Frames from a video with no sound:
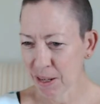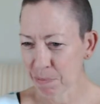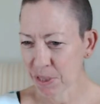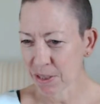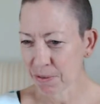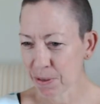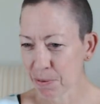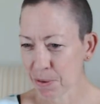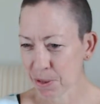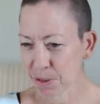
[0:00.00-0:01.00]
I've been doing a few
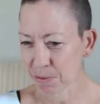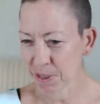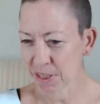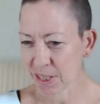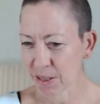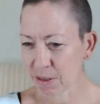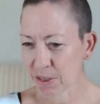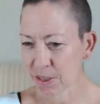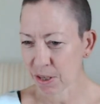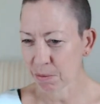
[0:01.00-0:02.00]
auctions recently, got a
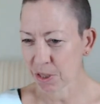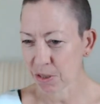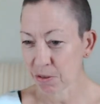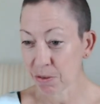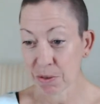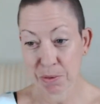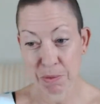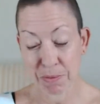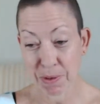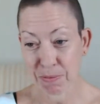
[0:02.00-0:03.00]
sewing machine on auction
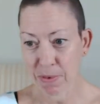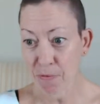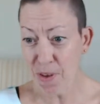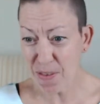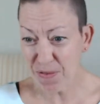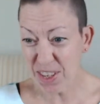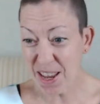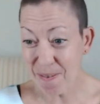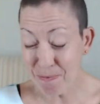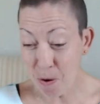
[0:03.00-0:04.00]
with
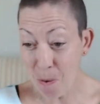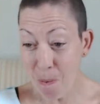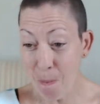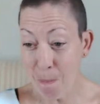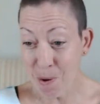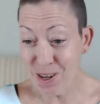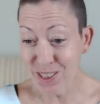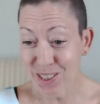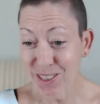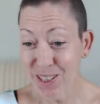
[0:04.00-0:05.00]
54
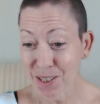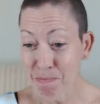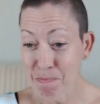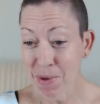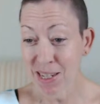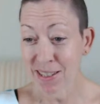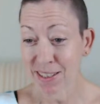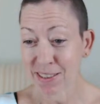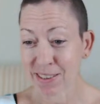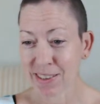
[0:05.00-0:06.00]
watches, that's
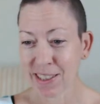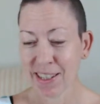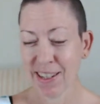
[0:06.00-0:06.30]
mental.